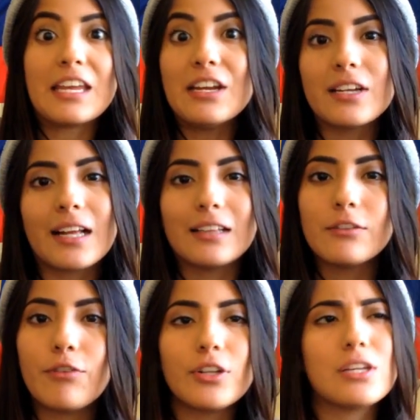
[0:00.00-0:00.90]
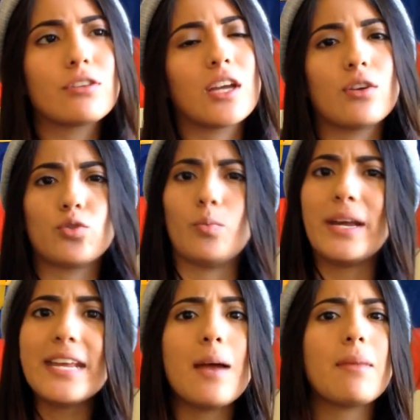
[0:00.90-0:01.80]
here in California, you can go to
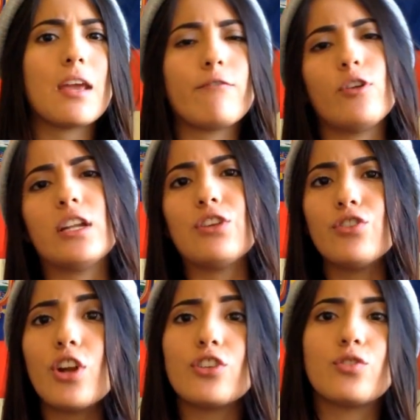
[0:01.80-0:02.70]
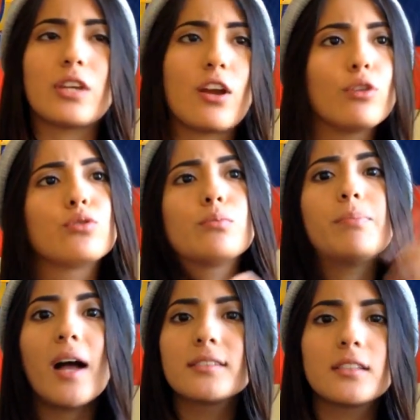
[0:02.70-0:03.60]
Miami. If you're in New York, you can go to
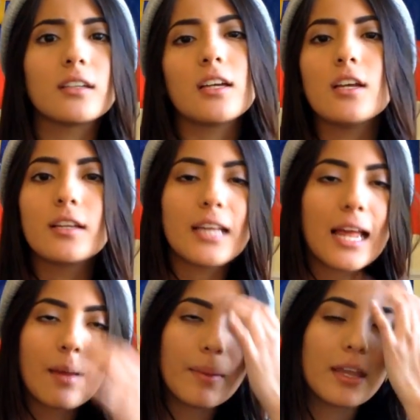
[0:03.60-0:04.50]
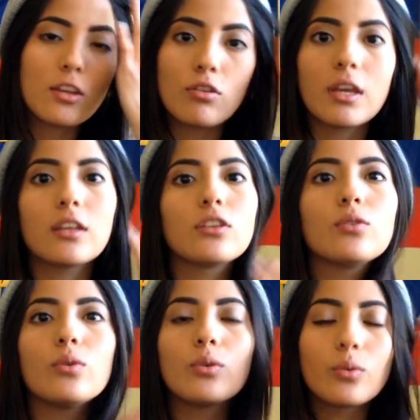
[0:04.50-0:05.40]
Boston. I mean, you can
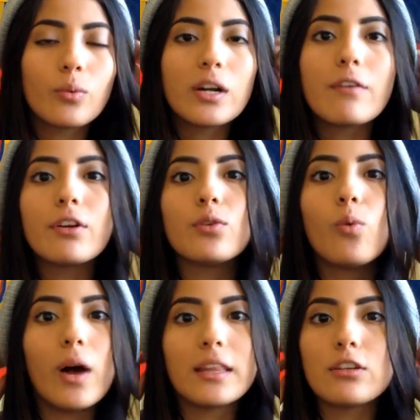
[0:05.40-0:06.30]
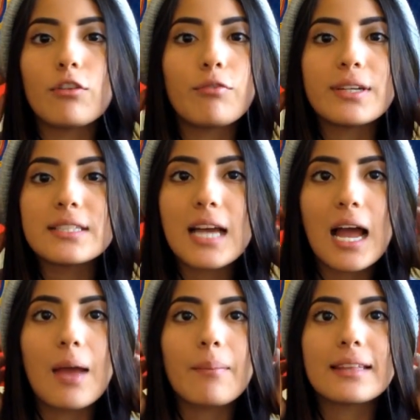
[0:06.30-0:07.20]
do whatever you want in your free
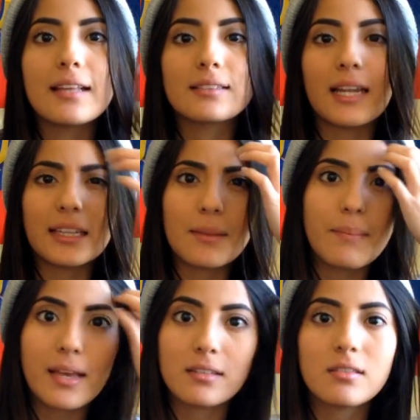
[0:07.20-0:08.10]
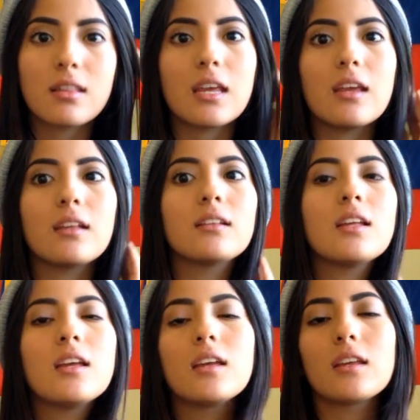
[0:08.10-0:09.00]
time, and that's like the best thing,
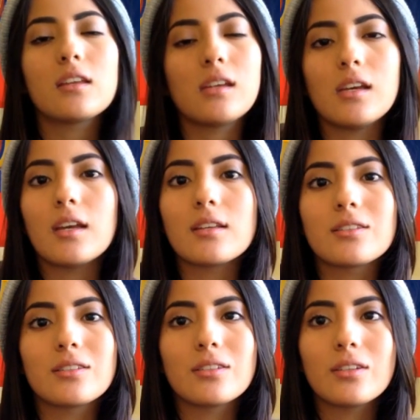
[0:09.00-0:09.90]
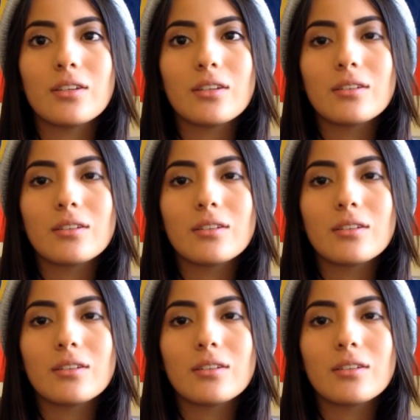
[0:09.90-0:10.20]
because